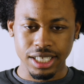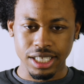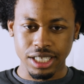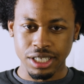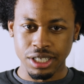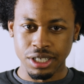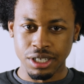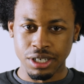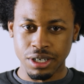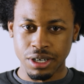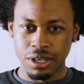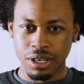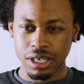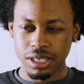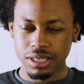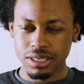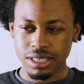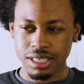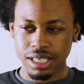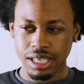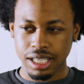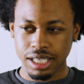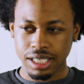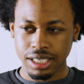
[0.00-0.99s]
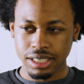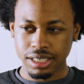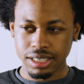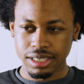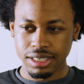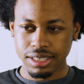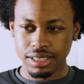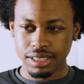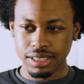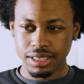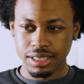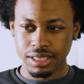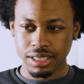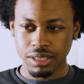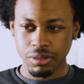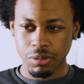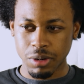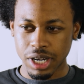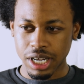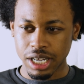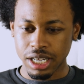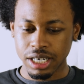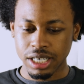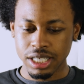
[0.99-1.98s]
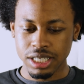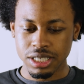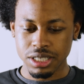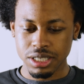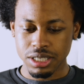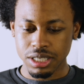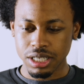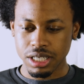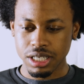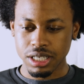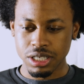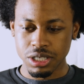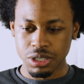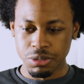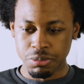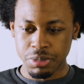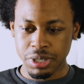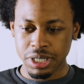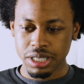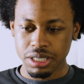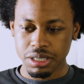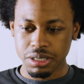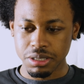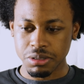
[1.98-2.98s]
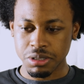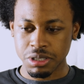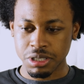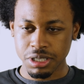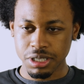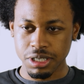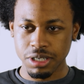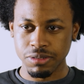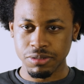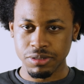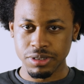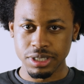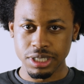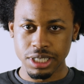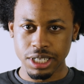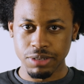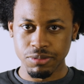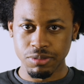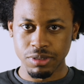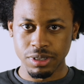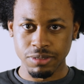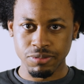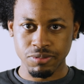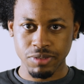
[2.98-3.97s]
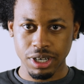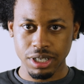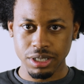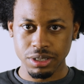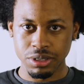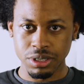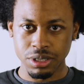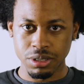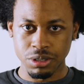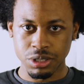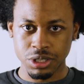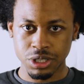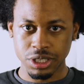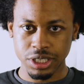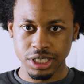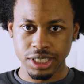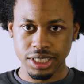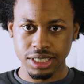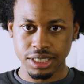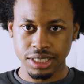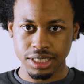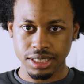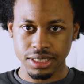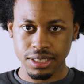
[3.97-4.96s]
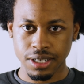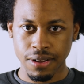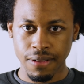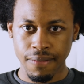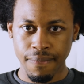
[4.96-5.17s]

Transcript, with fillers: You know, I was like, wow, this he being himself. He ain't really following no trends.